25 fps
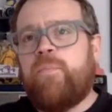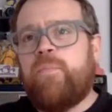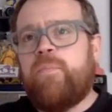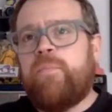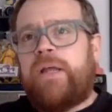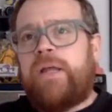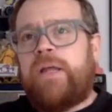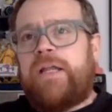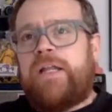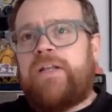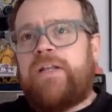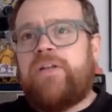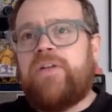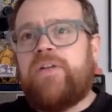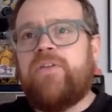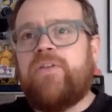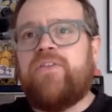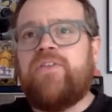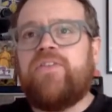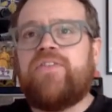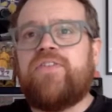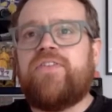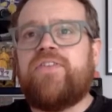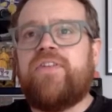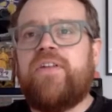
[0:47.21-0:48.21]
Been
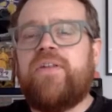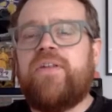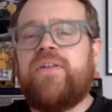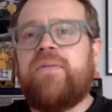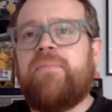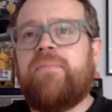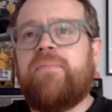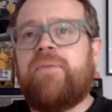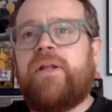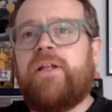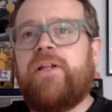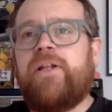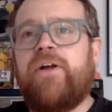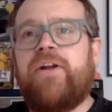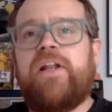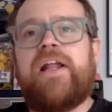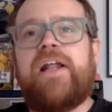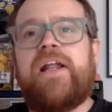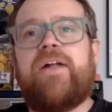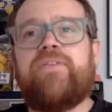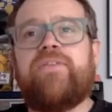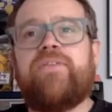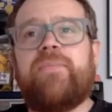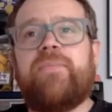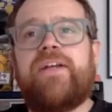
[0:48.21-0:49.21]
learning
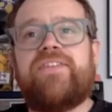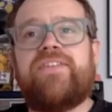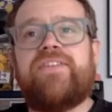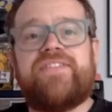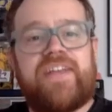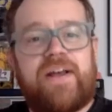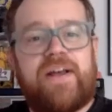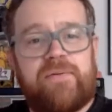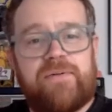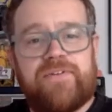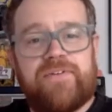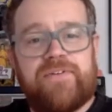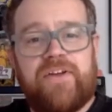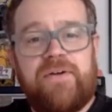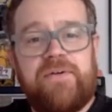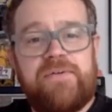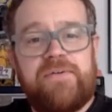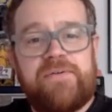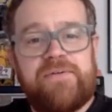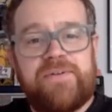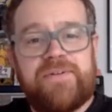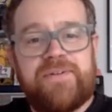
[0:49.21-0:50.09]
how to make sourdough.